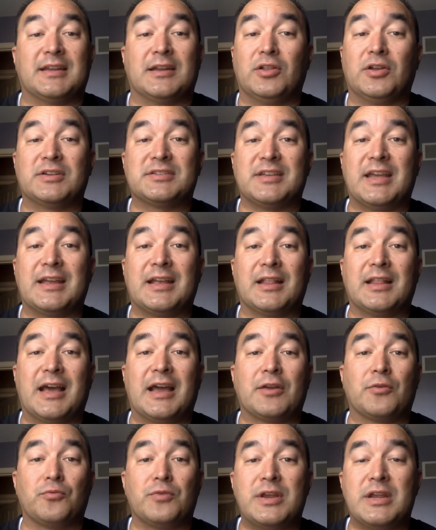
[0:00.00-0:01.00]
it looks like a
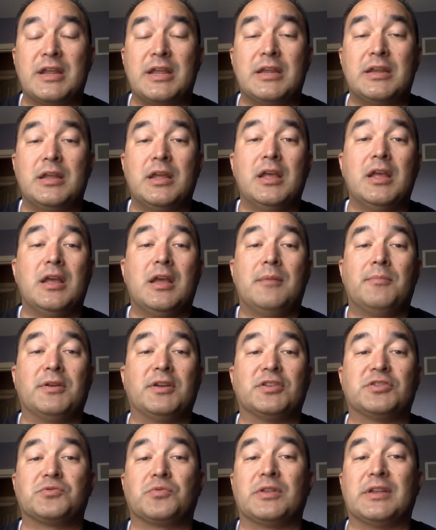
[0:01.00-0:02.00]
lot of reading, but
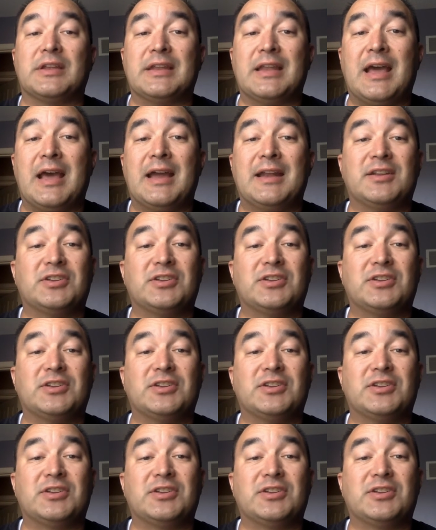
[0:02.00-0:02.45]
it's really not.